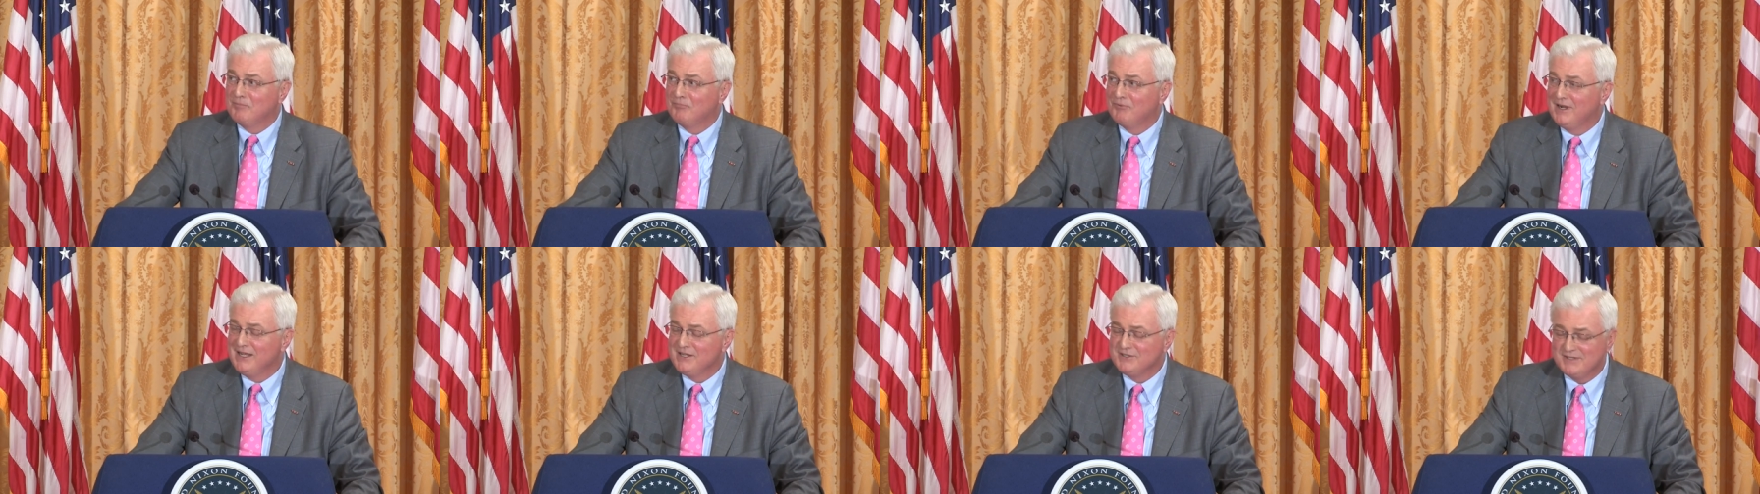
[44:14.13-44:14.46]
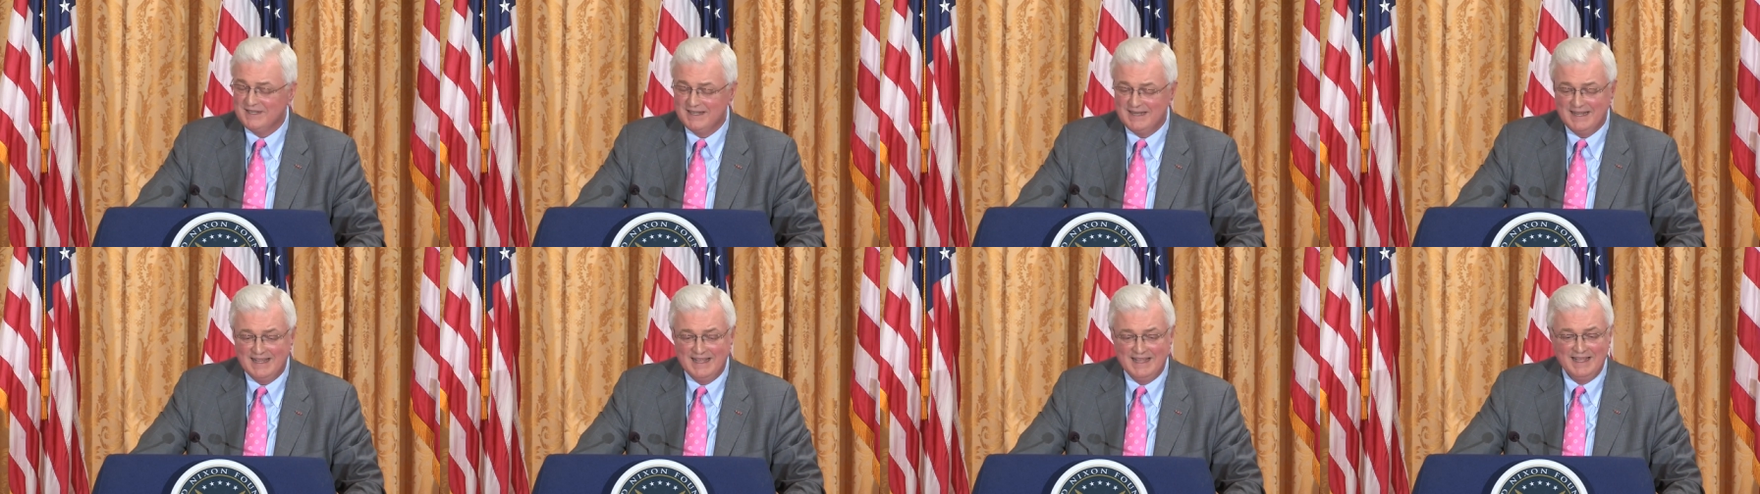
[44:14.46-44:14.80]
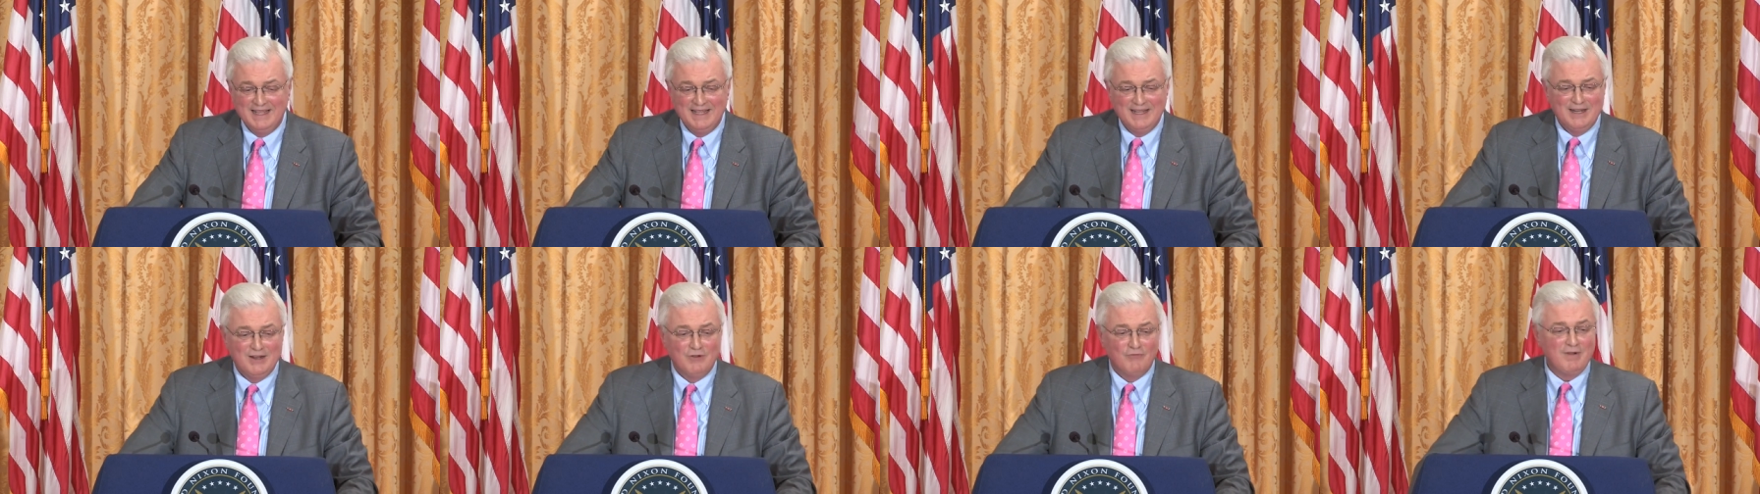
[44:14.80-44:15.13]
president.
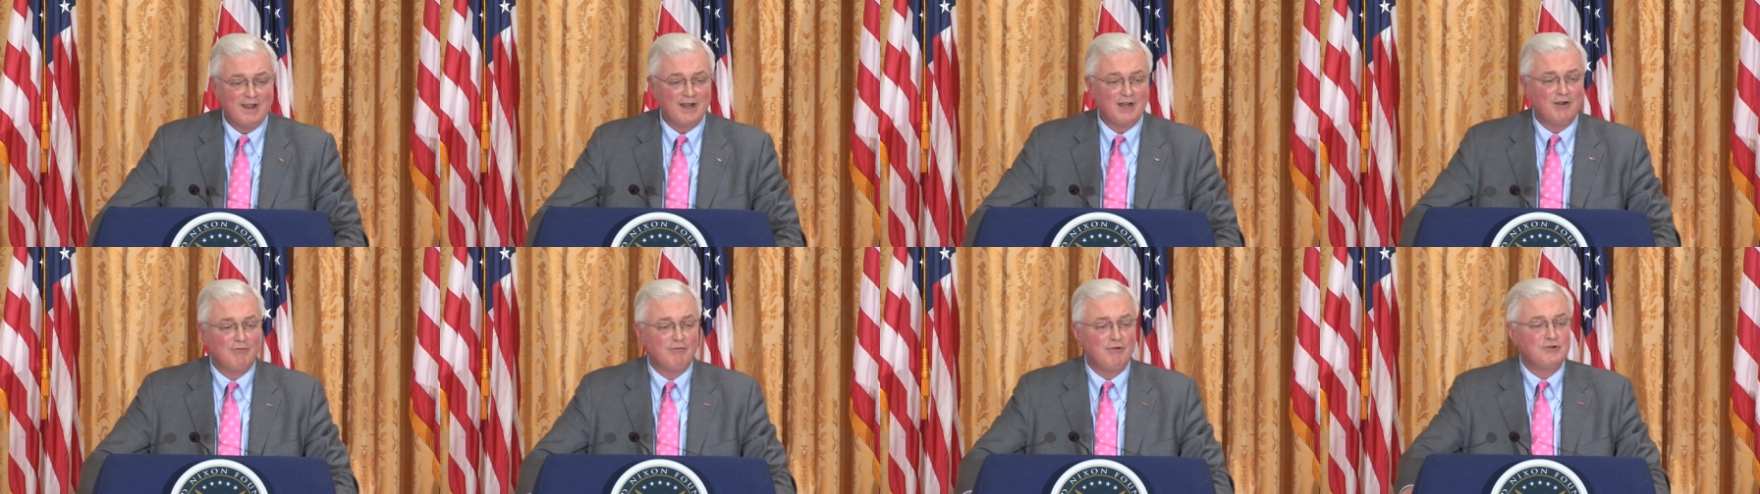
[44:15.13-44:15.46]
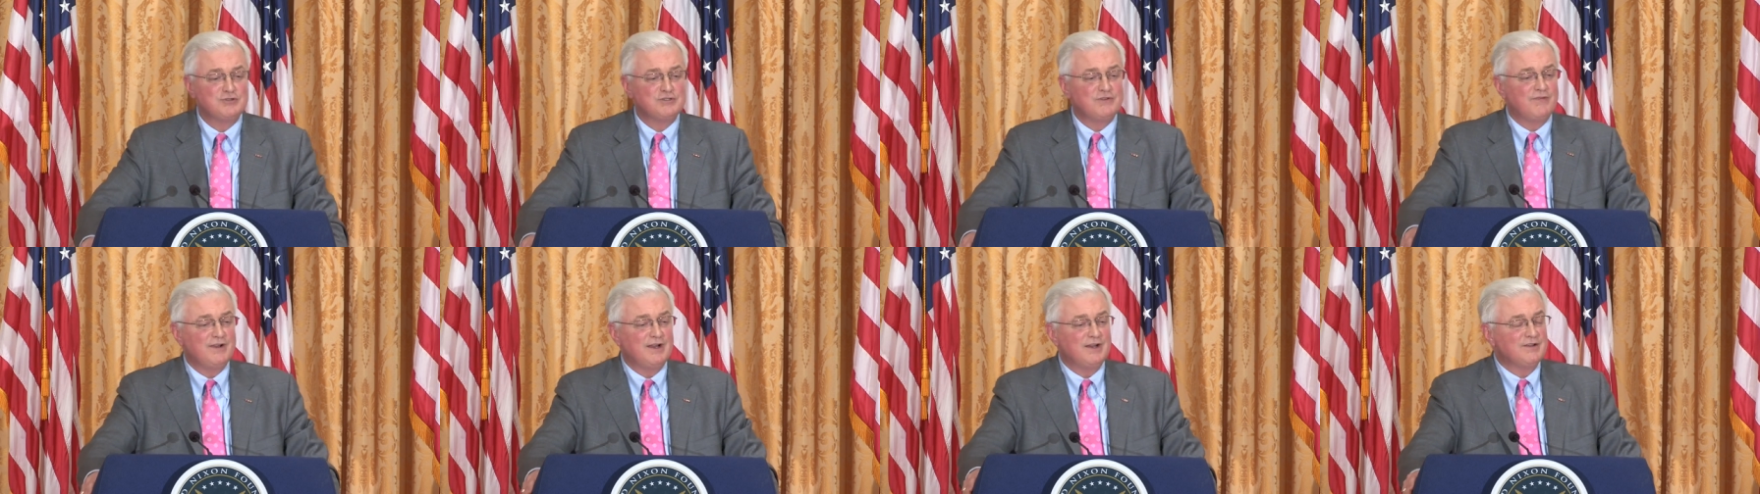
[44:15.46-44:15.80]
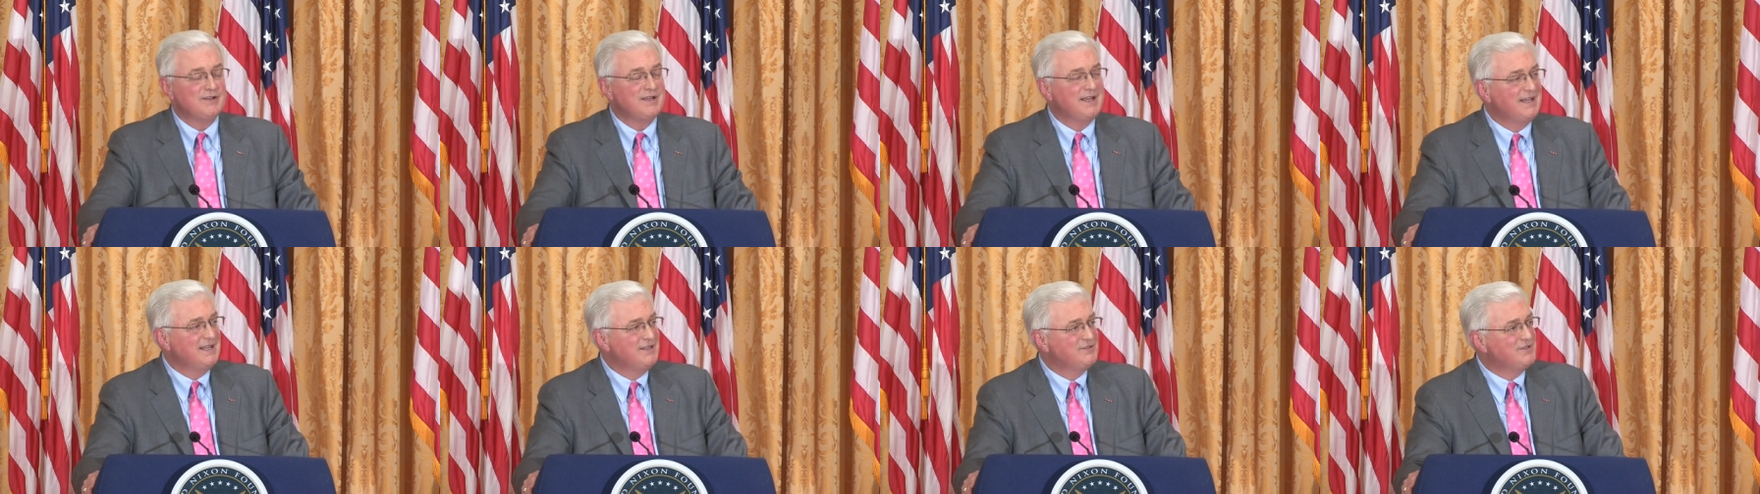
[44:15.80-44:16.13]
Franklin
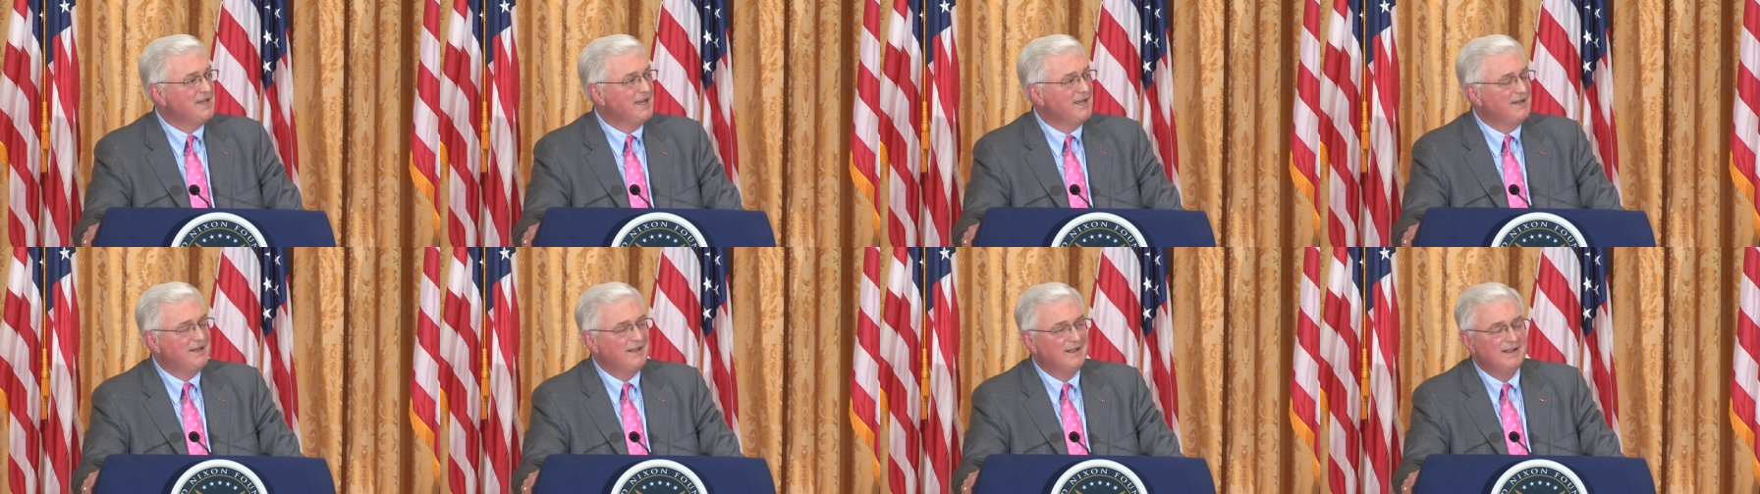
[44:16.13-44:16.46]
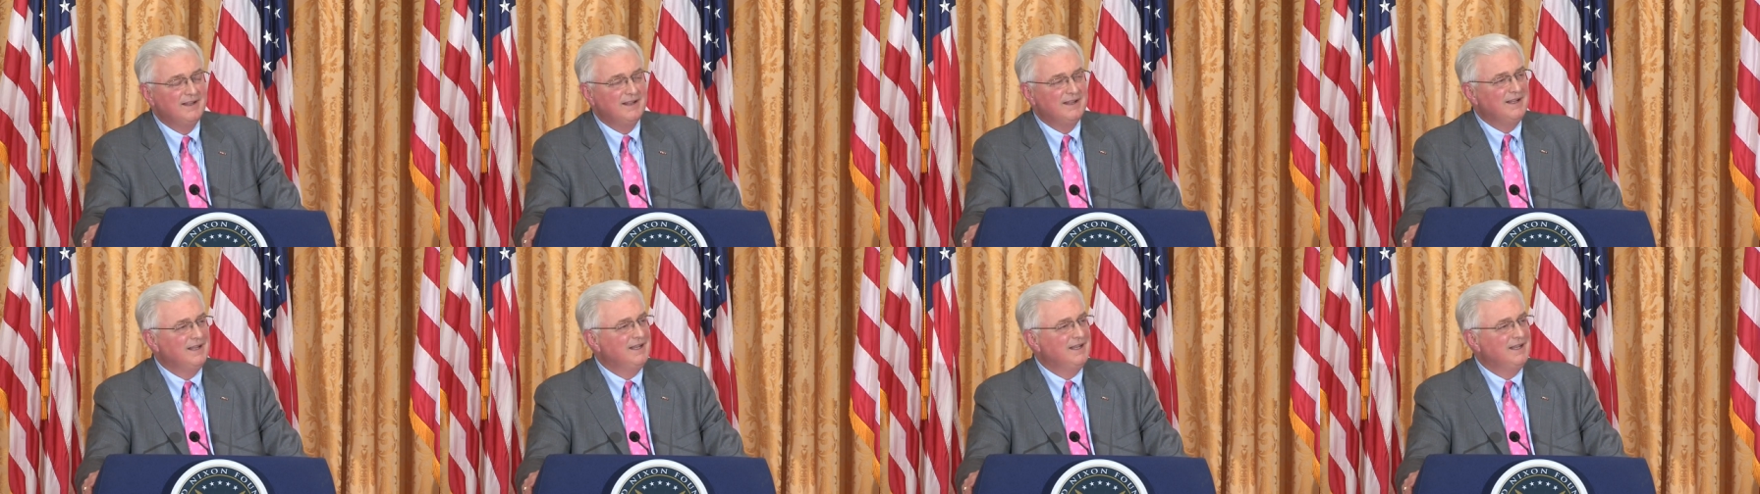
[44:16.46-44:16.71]
Roosevelt said,